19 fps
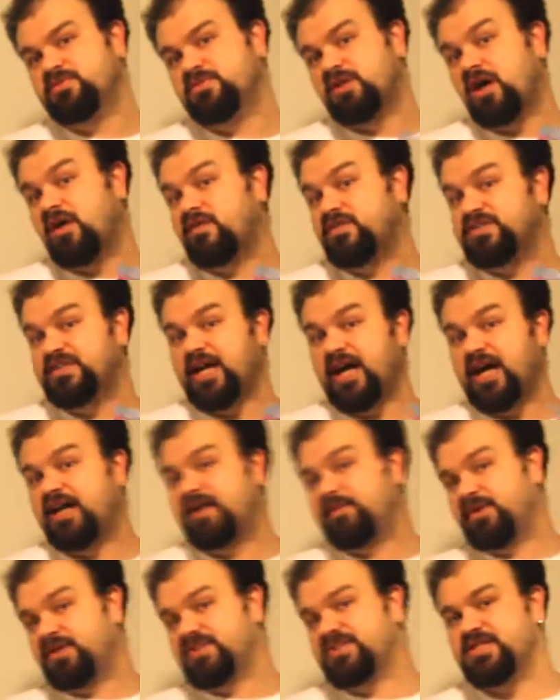obviously had it
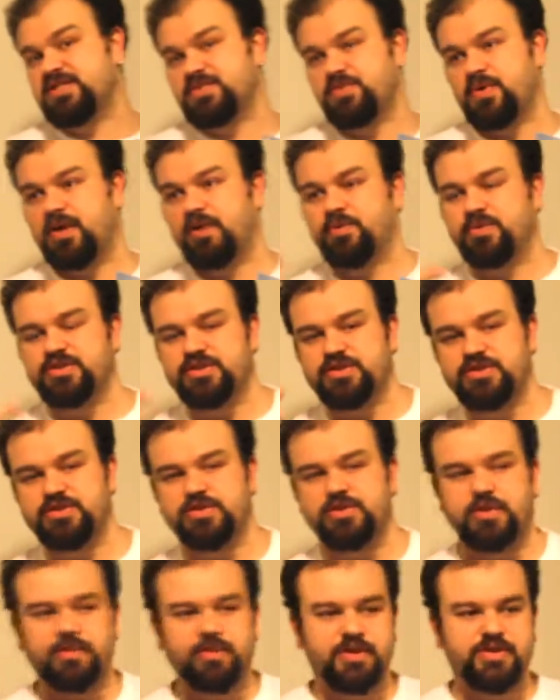because his one was a
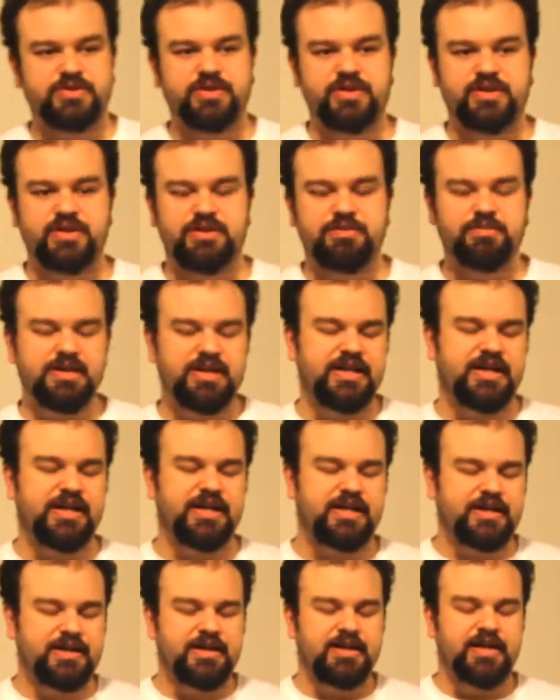2-in-1 sort of thing. But yeah,
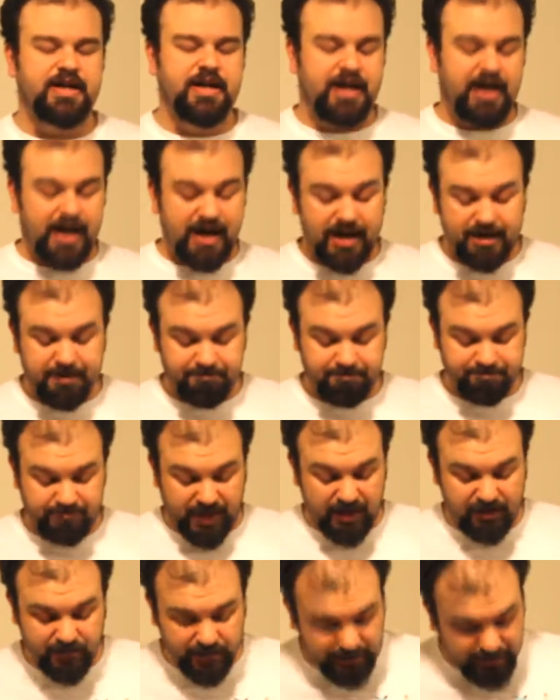I
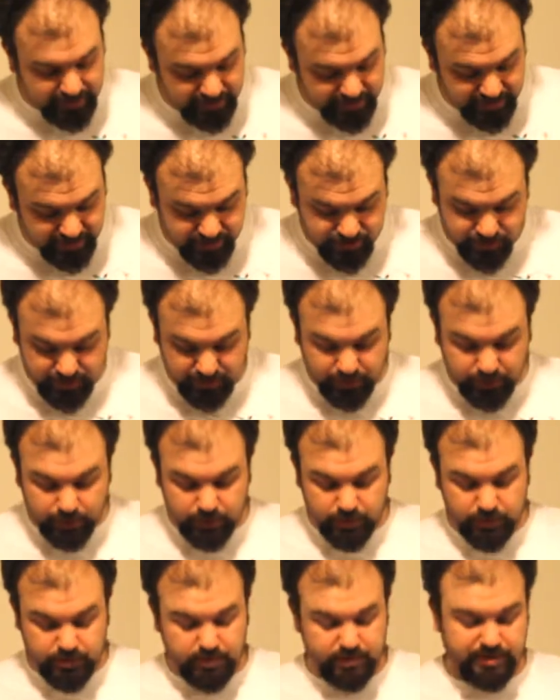really like it. I think it's really
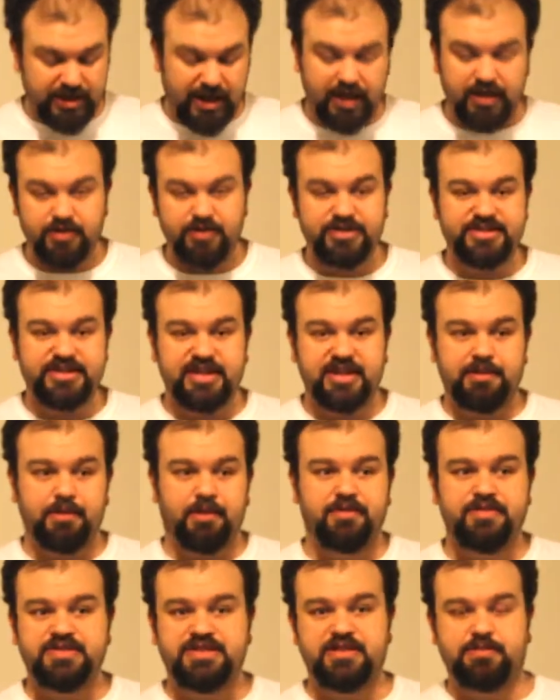cool. Good colour scheme,
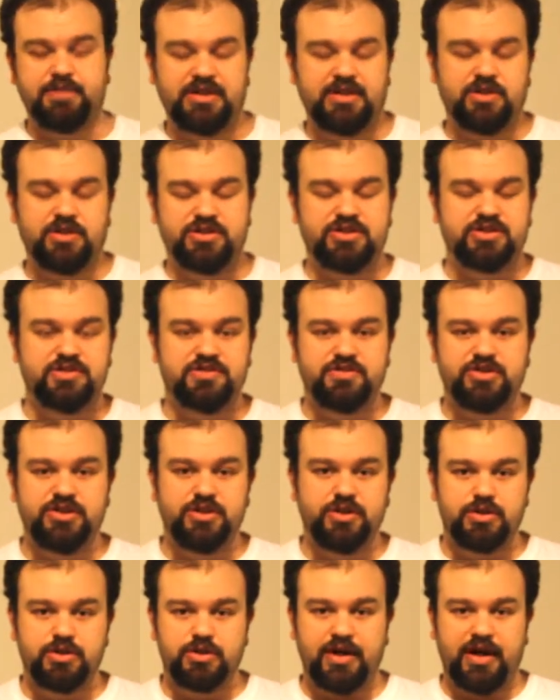obviously because of
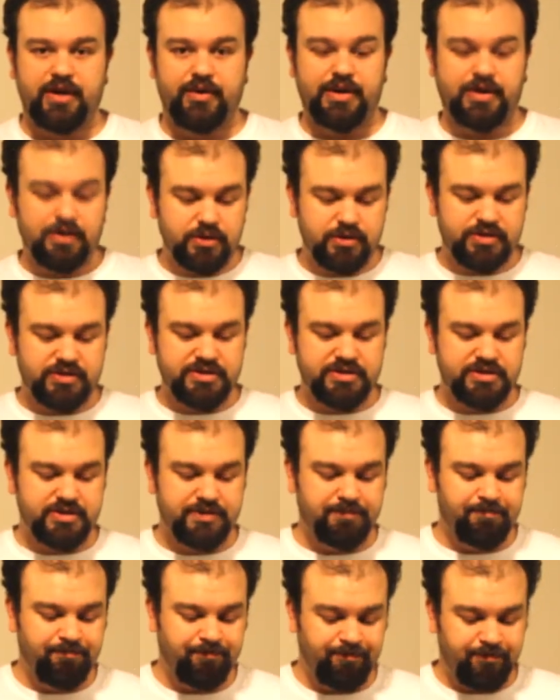Gyo, how he looks.
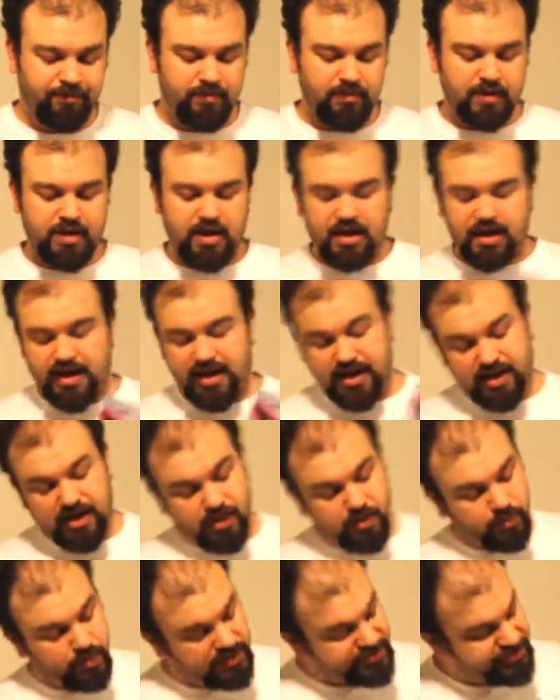
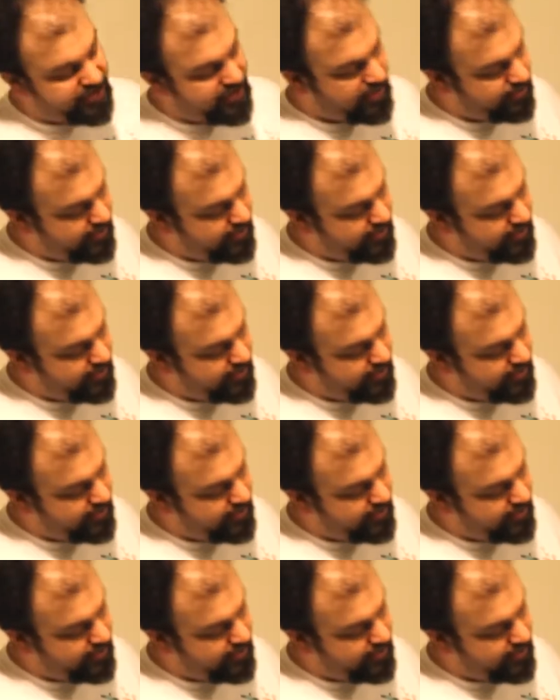On one side